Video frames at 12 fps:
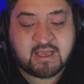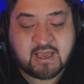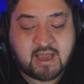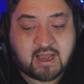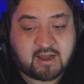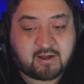
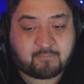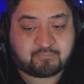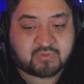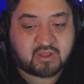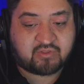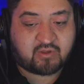
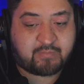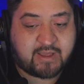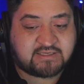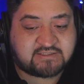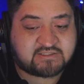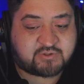The
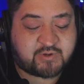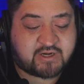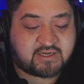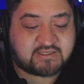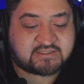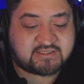base is
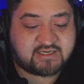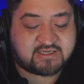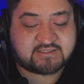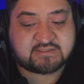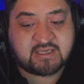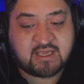
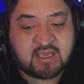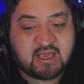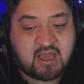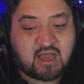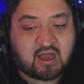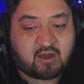396.
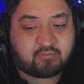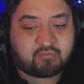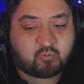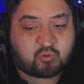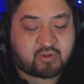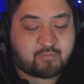
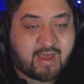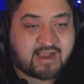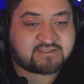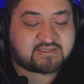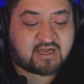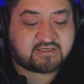With the
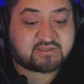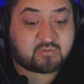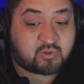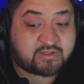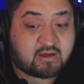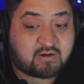max costume
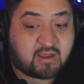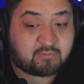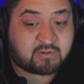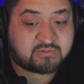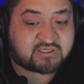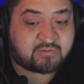without
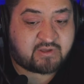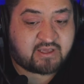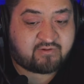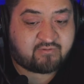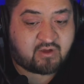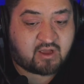emblems, is going to
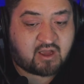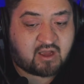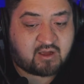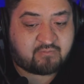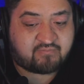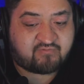be
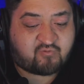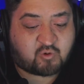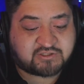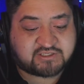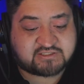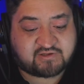
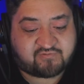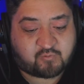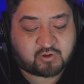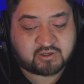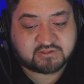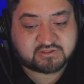
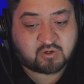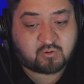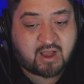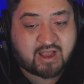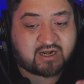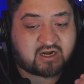464.
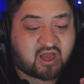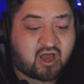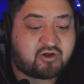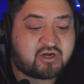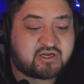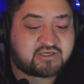So I got
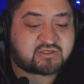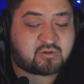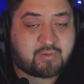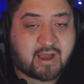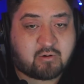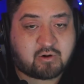100 additional
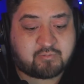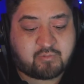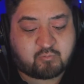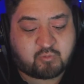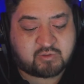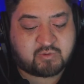power
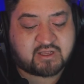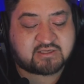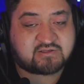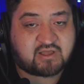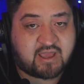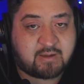
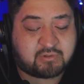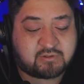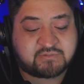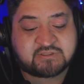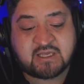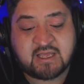because of the
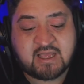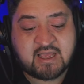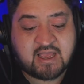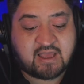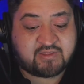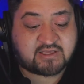emblems,
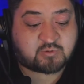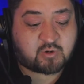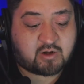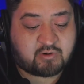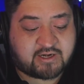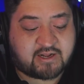and that's where
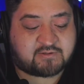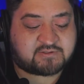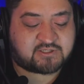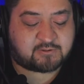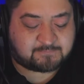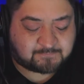we're at right now. So